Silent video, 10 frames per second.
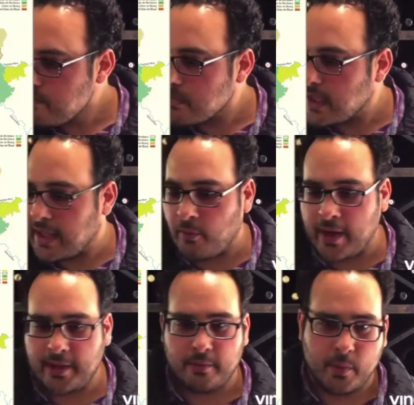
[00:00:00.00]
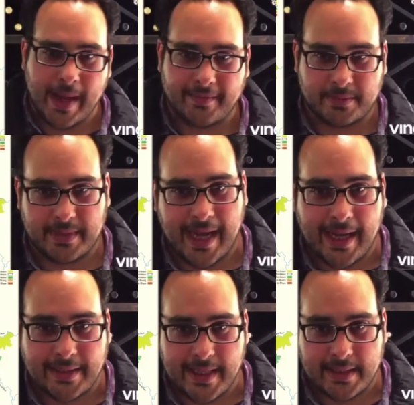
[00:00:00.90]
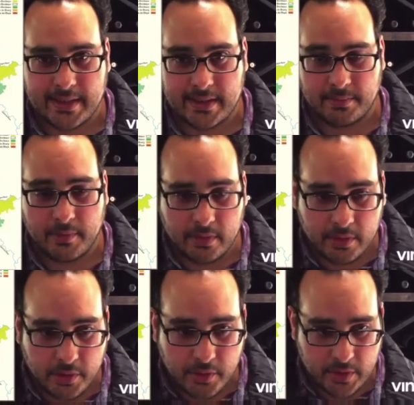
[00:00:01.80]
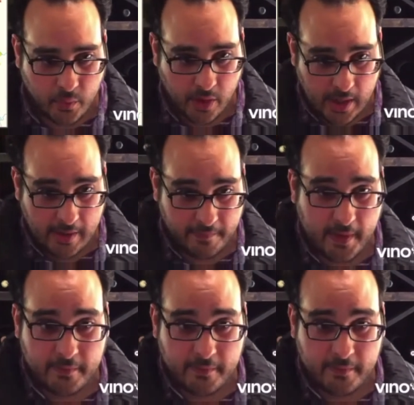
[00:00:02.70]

that way, we have some context and some glue to work off of,